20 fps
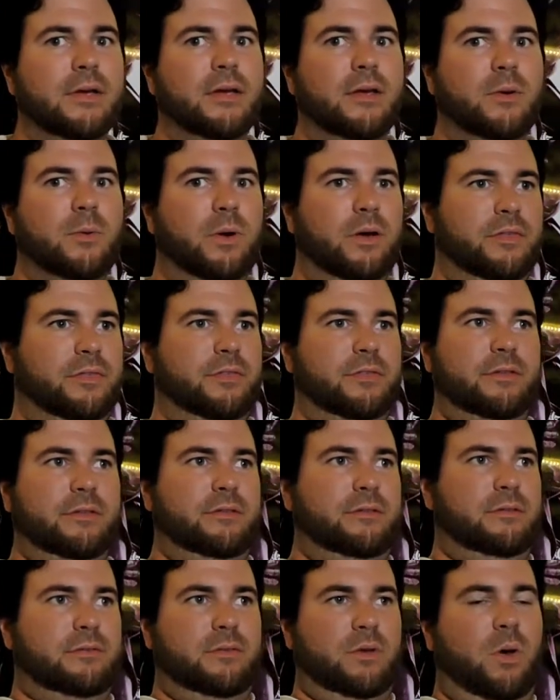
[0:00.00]
with
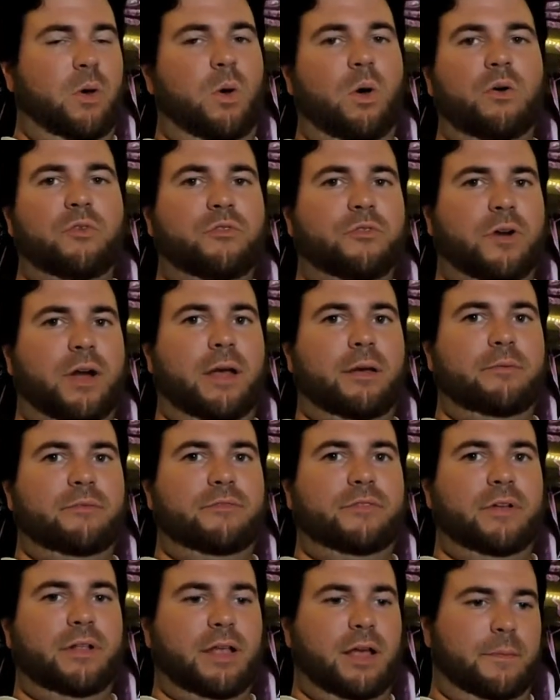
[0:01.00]
the whole frame
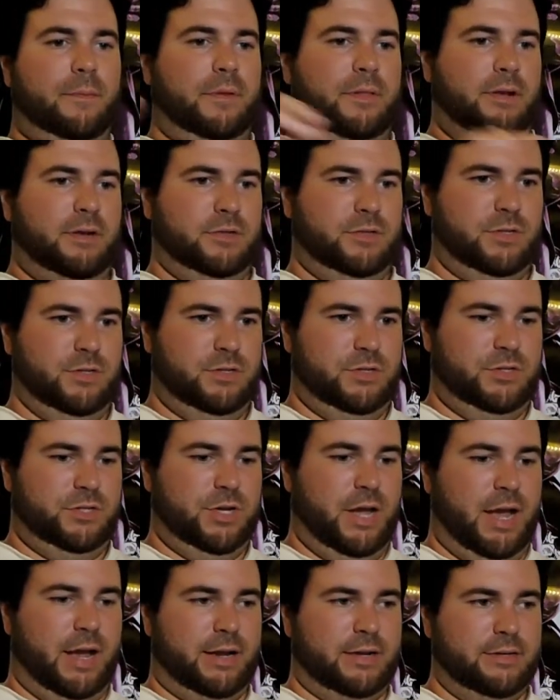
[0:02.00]
filled up and there's just
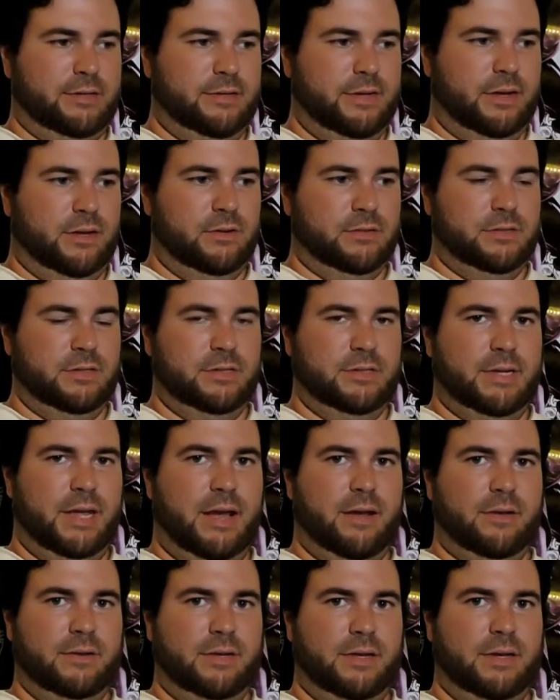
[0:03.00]
Jack Nicholson
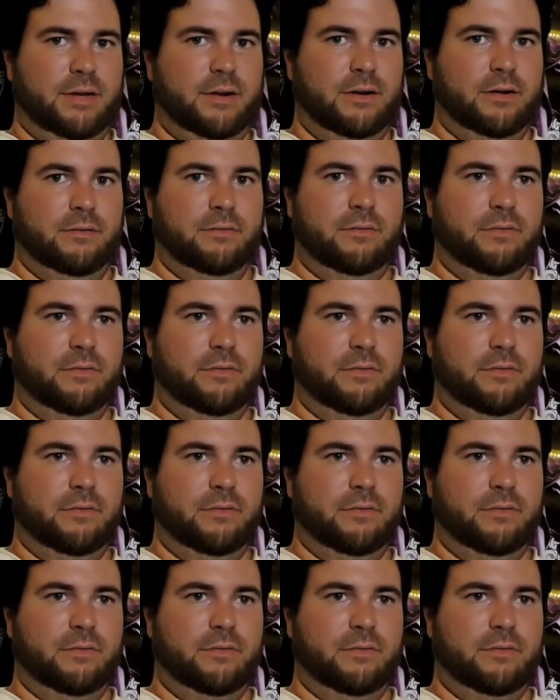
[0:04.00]
down here